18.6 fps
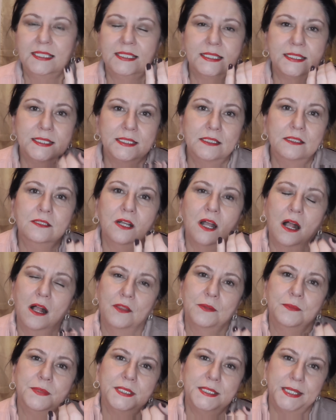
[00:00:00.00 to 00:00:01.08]
still call
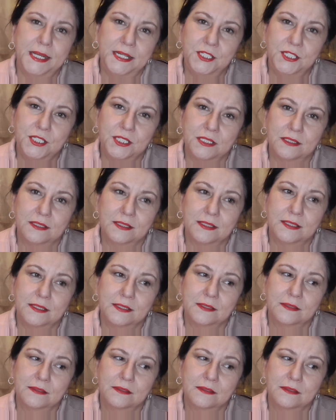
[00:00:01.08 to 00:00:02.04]
them stations.